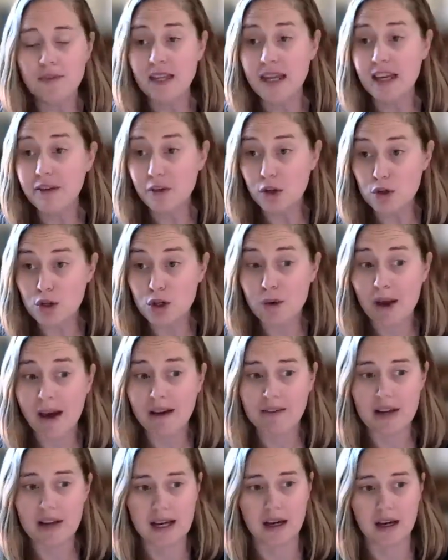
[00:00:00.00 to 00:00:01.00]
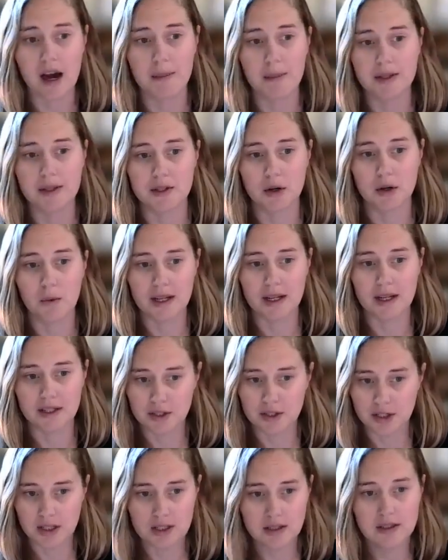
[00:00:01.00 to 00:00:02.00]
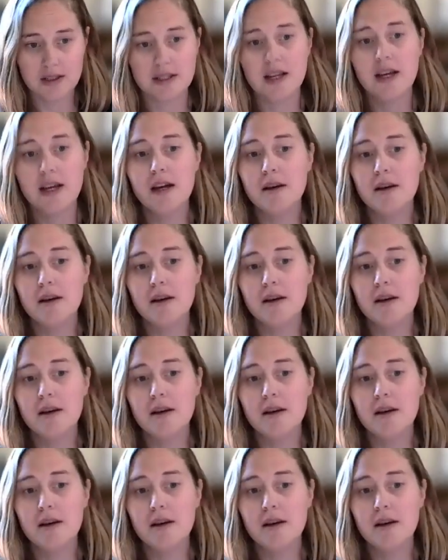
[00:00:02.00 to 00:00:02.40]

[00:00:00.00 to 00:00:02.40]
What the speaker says: If you do have any comments or questions,